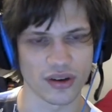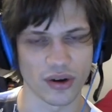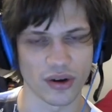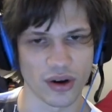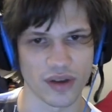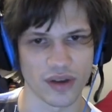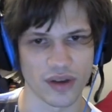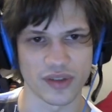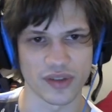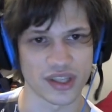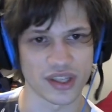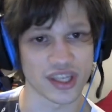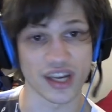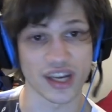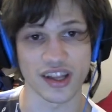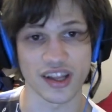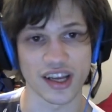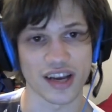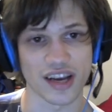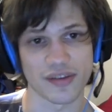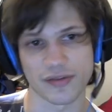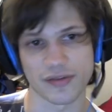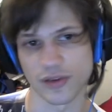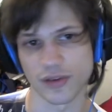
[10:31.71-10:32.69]
or if there's anything
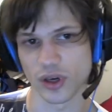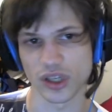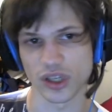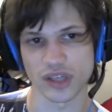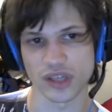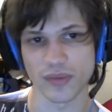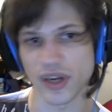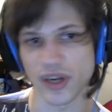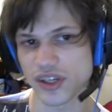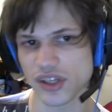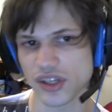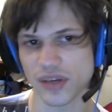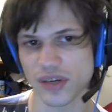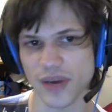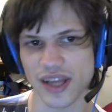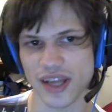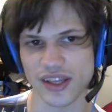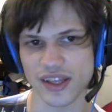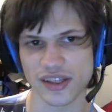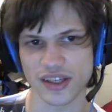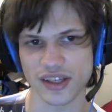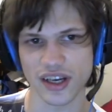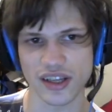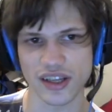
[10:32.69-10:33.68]
I forgot to mention about
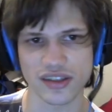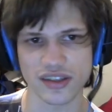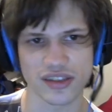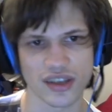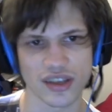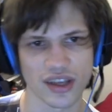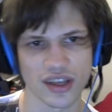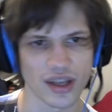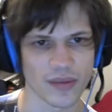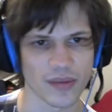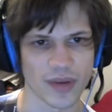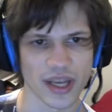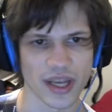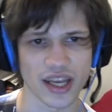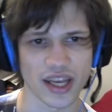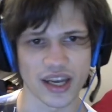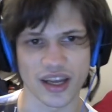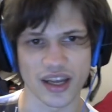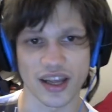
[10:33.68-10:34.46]
these cards. But yeah,